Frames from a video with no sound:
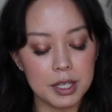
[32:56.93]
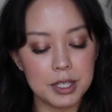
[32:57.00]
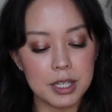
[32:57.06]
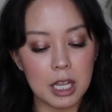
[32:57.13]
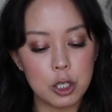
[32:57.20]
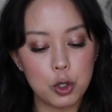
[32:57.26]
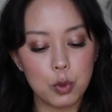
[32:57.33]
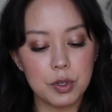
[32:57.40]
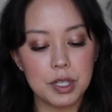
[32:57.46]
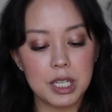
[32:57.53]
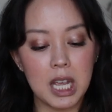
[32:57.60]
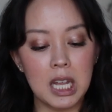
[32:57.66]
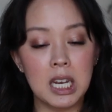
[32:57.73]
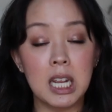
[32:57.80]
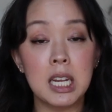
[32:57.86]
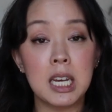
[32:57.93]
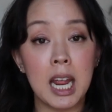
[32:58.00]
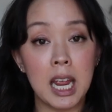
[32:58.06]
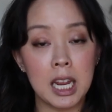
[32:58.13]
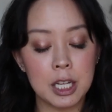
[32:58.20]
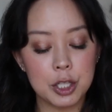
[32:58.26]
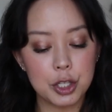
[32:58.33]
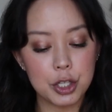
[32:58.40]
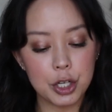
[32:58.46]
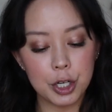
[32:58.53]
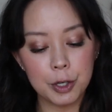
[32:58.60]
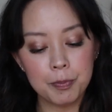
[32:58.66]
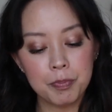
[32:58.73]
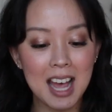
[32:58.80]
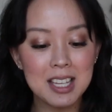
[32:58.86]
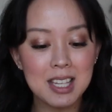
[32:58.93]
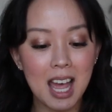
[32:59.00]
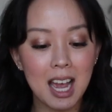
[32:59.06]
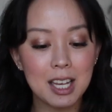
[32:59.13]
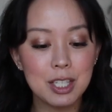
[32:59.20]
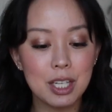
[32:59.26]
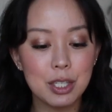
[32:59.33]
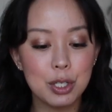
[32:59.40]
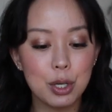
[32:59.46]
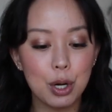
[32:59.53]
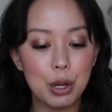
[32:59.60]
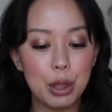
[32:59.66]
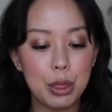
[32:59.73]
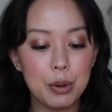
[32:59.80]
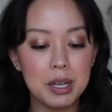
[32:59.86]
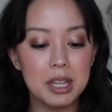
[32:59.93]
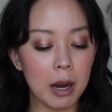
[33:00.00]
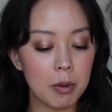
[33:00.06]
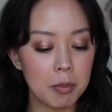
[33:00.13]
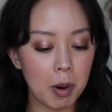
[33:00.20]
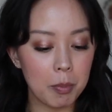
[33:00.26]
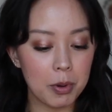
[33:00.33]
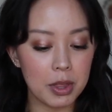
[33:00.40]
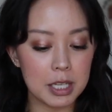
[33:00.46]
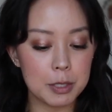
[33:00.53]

the Central Skin Enhancer SX03. I remember